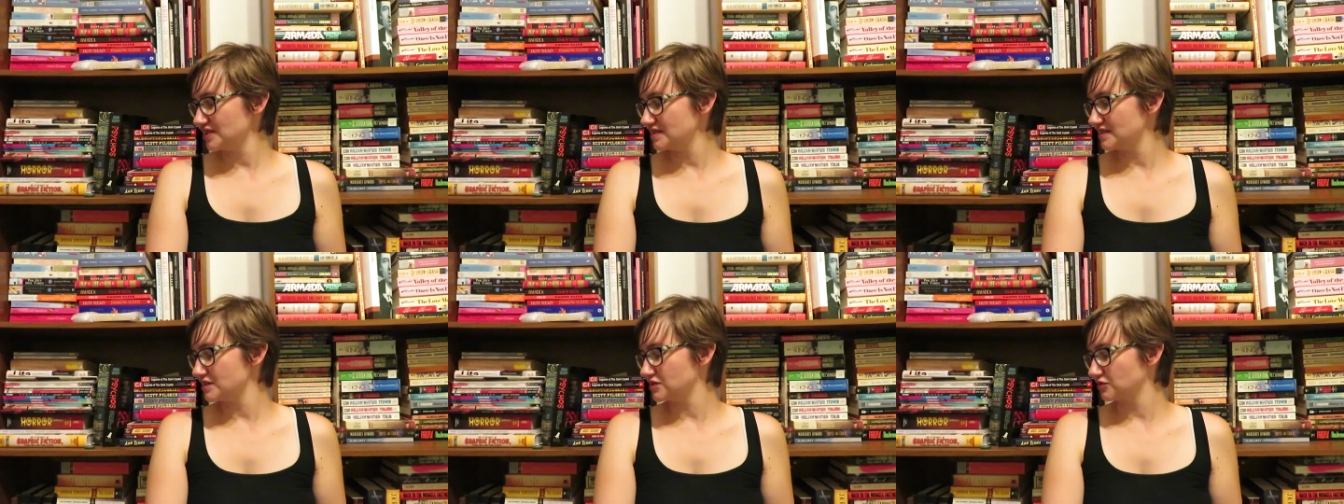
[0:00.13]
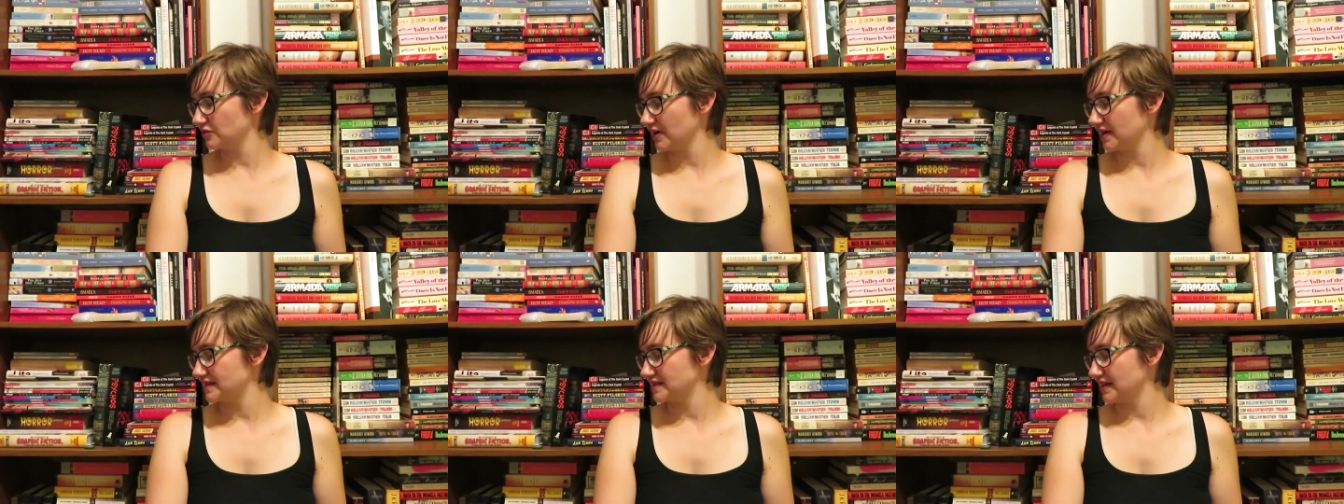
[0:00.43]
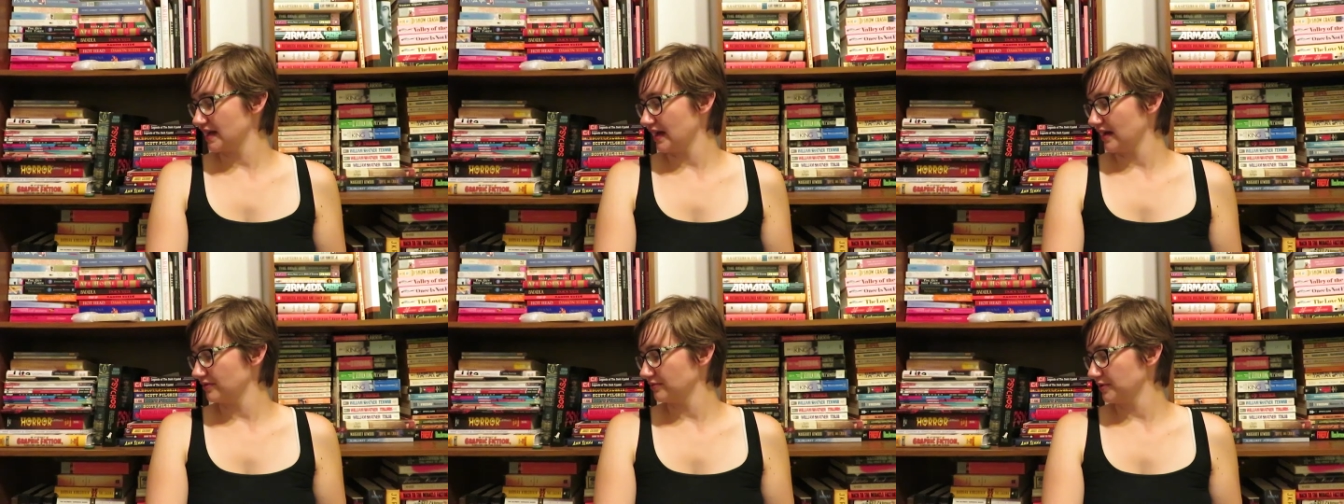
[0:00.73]
Jesus
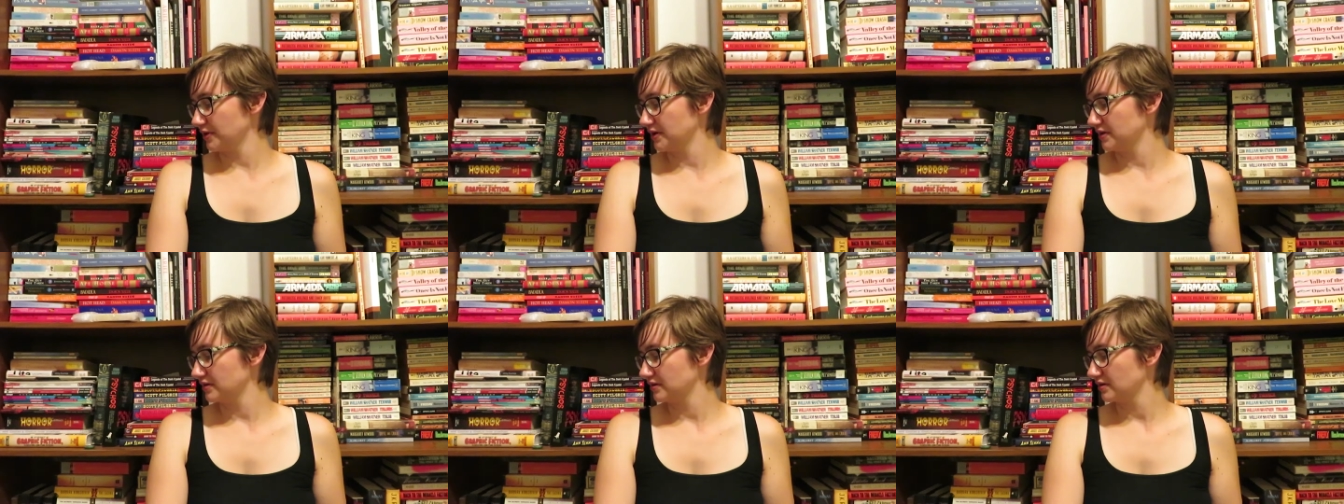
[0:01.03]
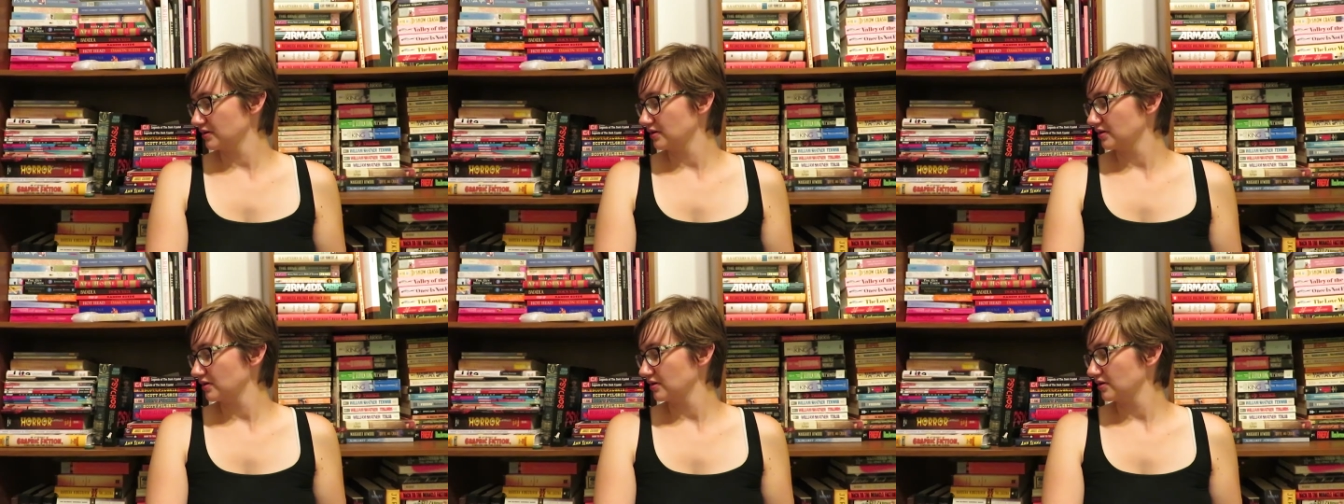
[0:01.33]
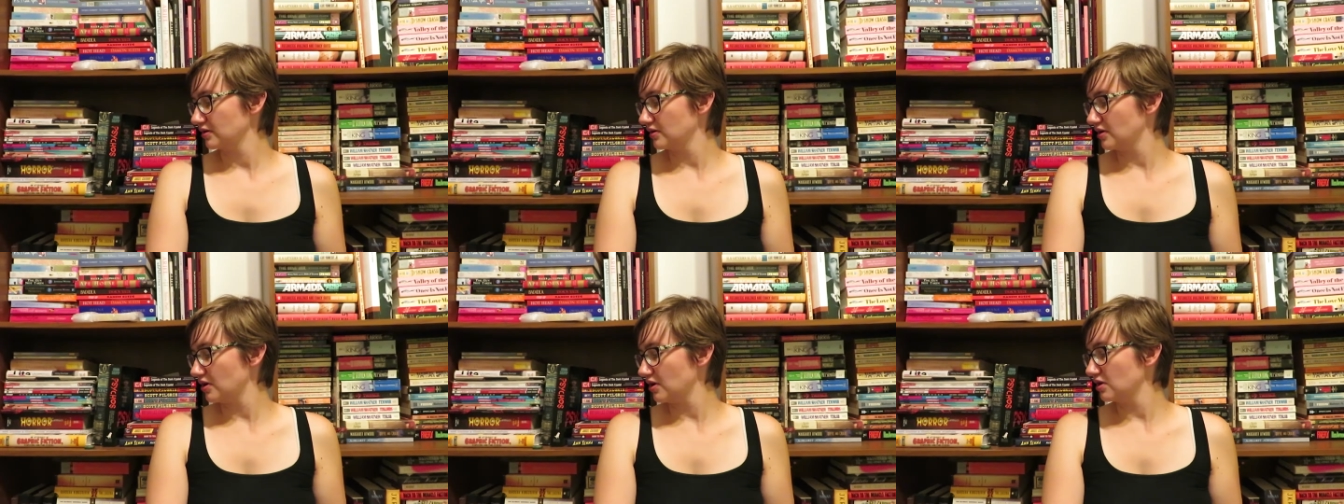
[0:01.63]
Christ, Catherine.
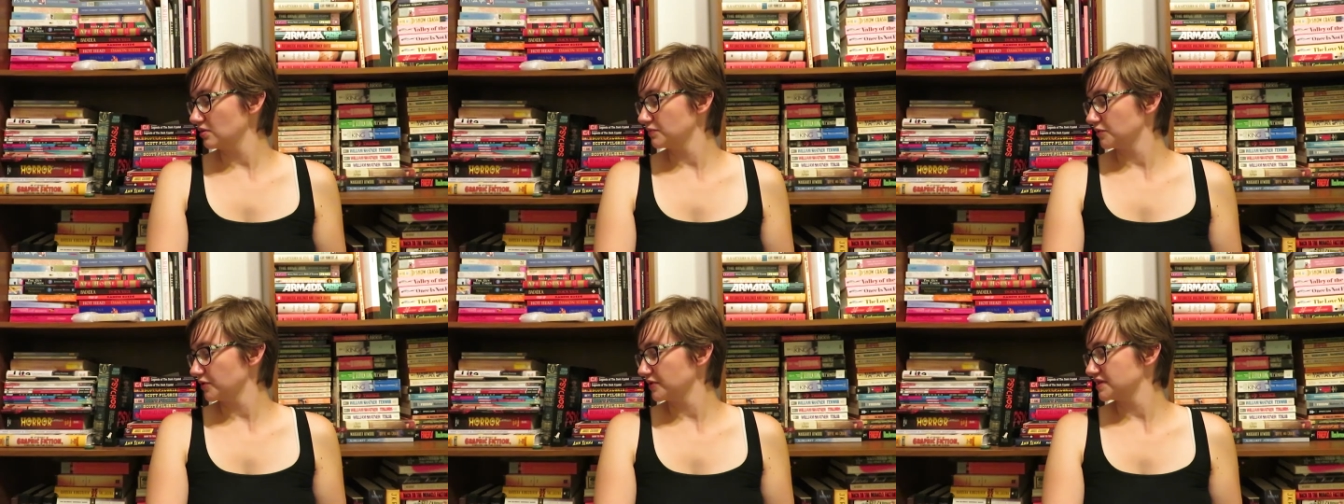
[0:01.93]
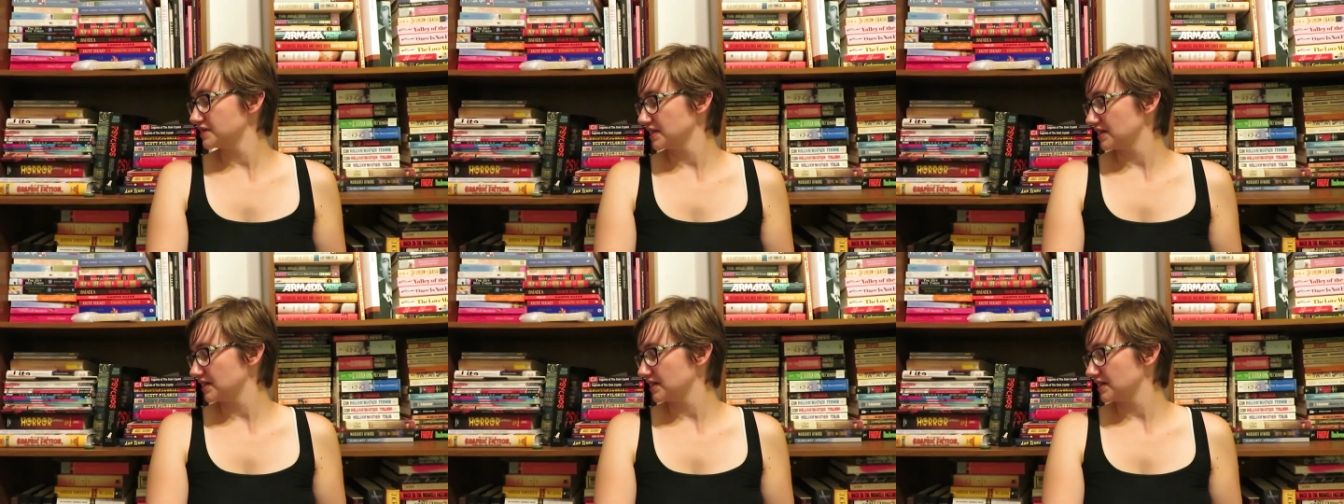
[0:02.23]
Calm your